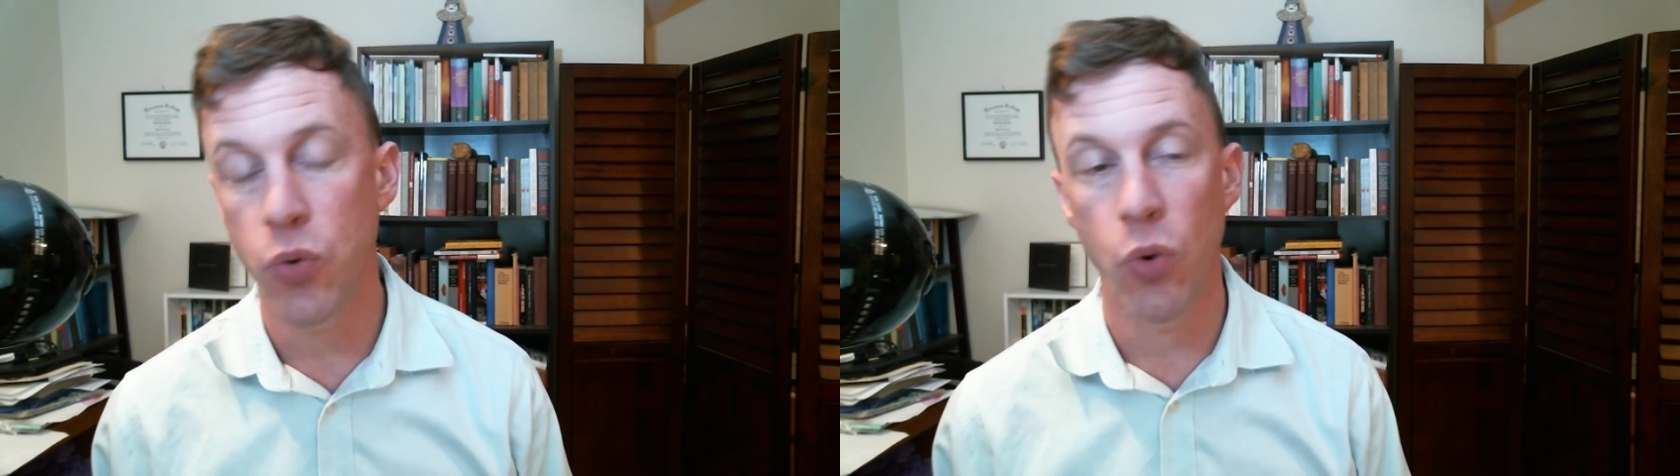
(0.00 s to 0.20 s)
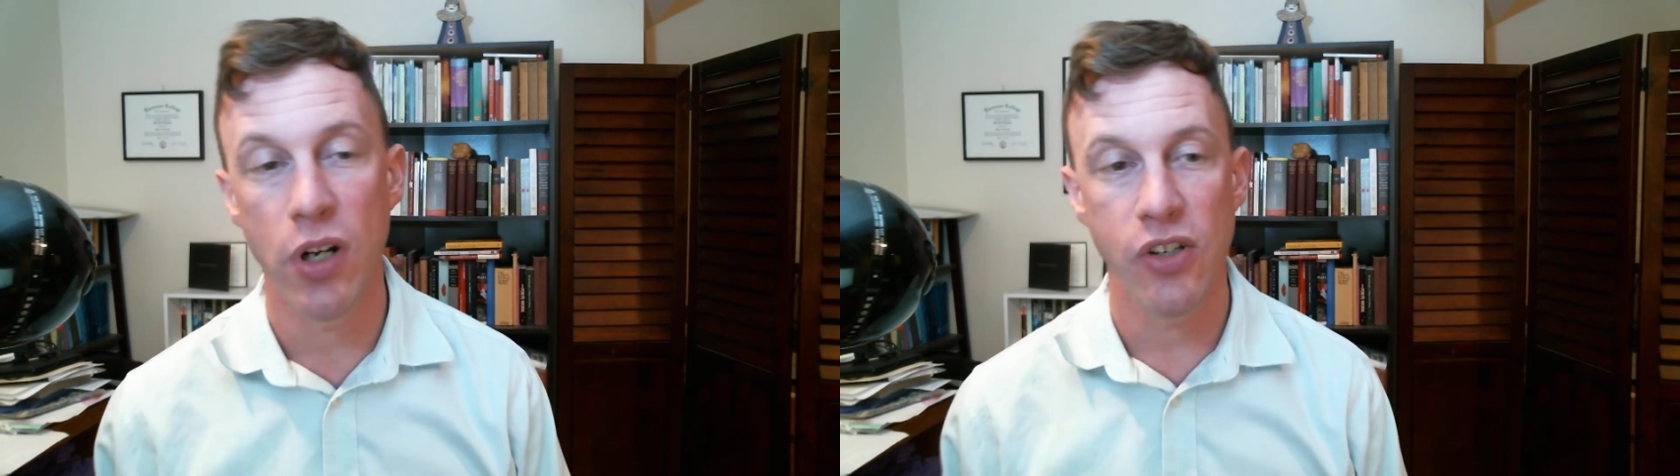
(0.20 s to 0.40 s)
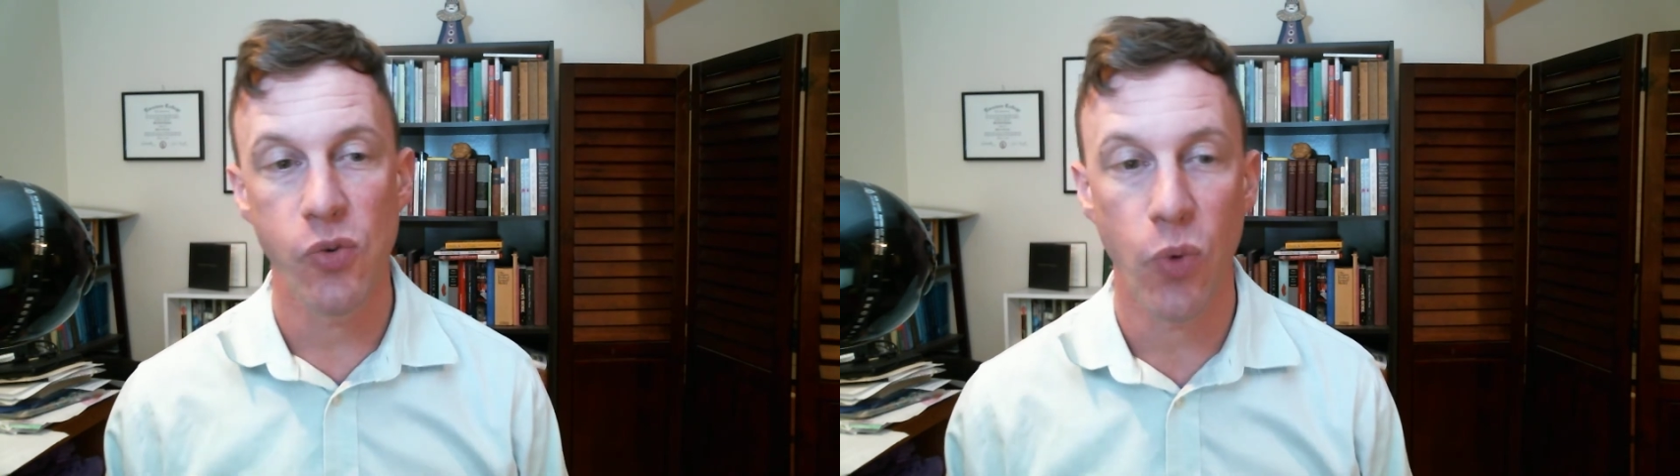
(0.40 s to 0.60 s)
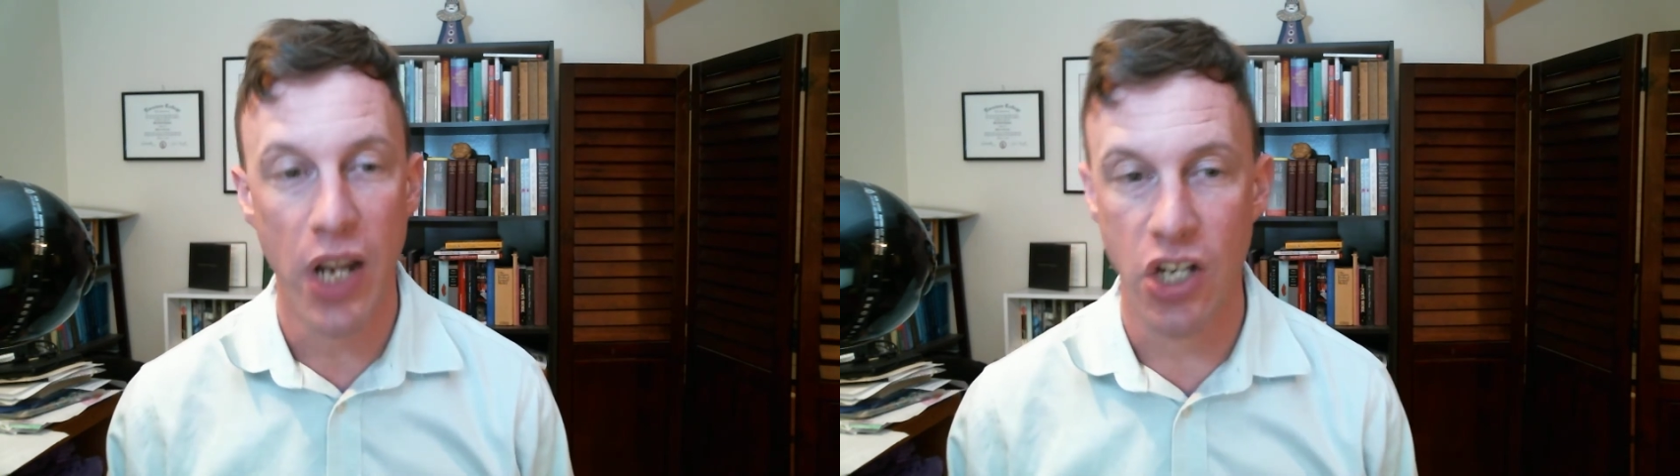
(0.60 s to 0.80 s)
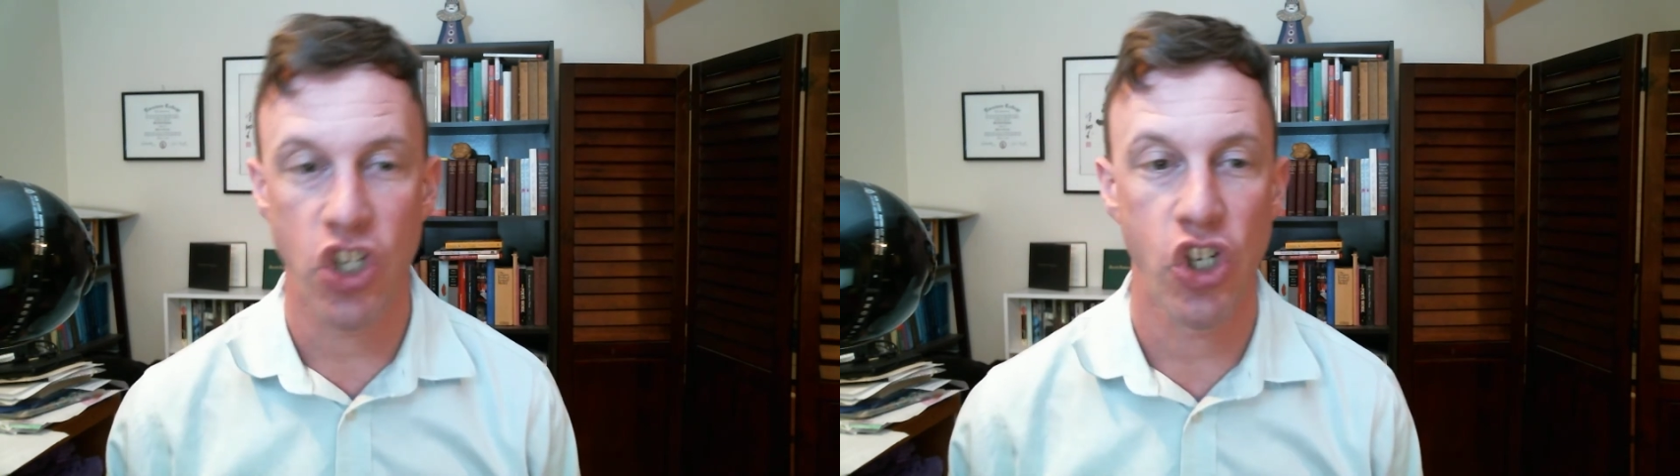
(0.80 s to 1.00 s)
one is
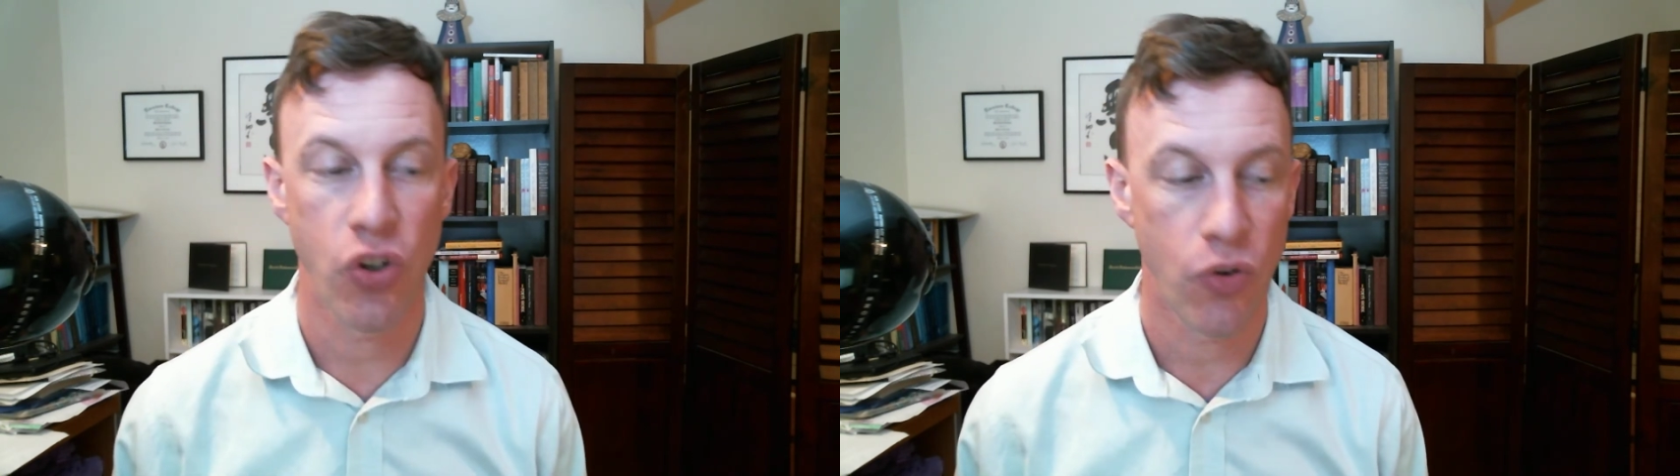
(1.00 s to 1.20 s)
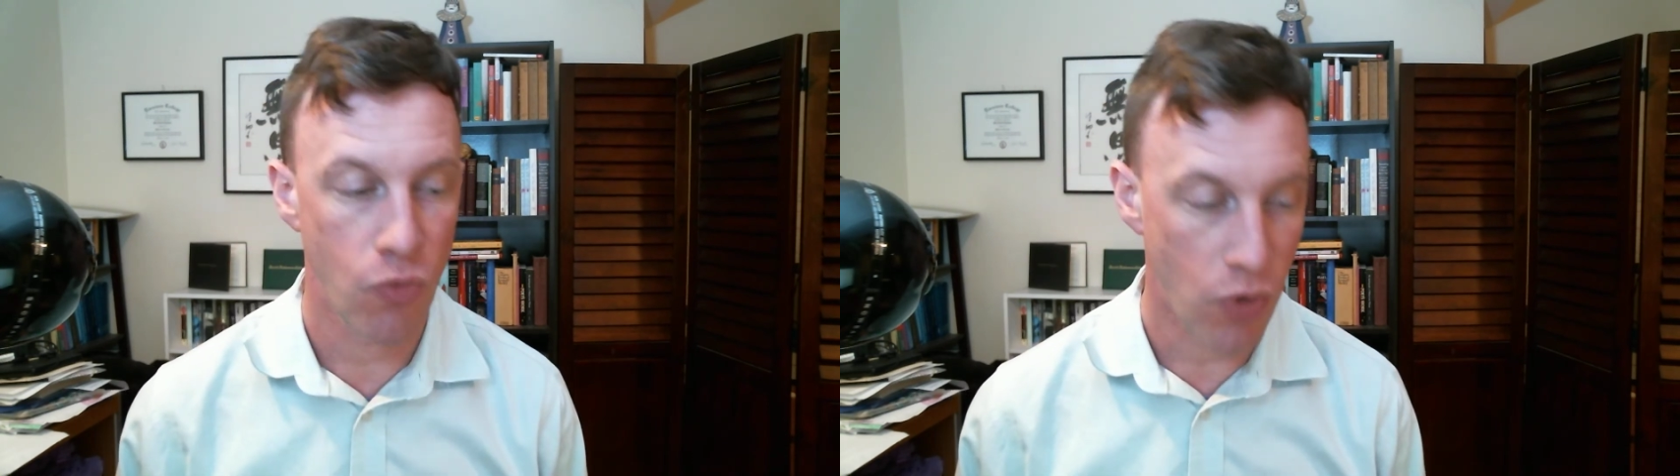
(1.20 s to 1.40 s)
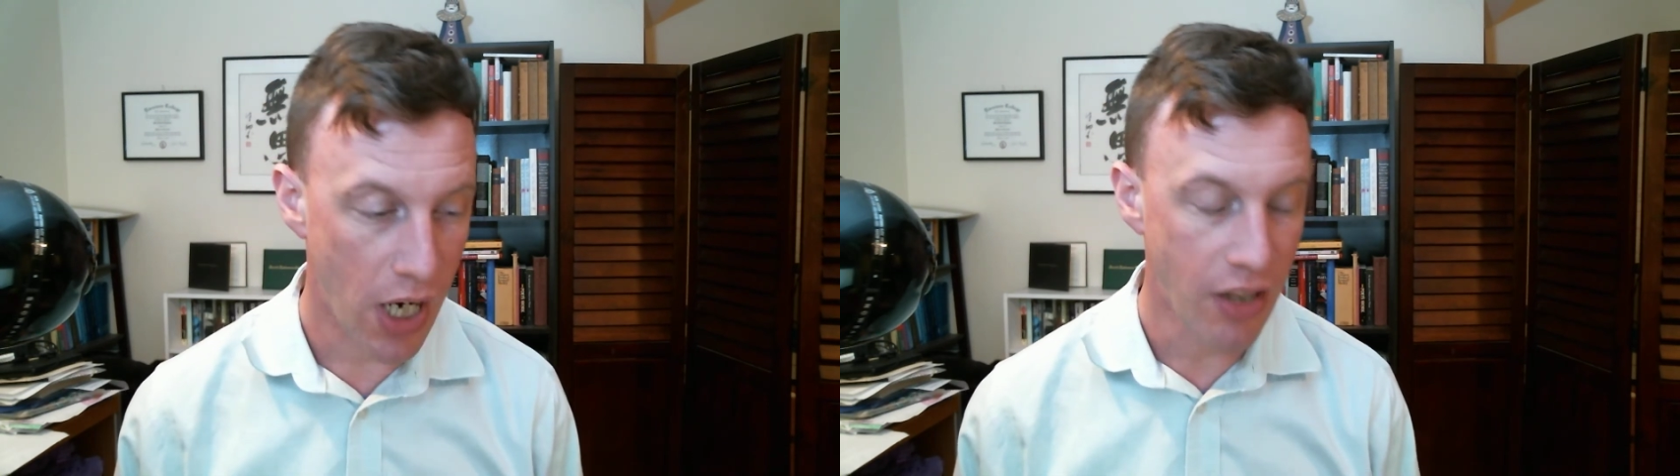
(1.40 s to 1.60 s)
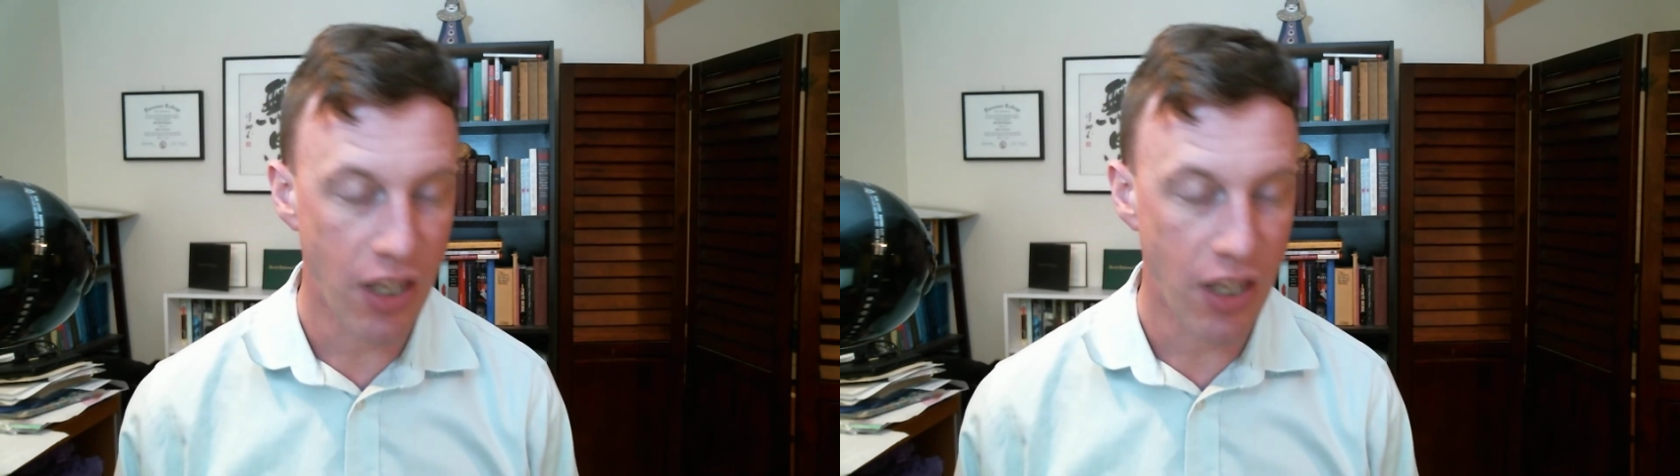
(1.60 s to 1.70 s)
which, right?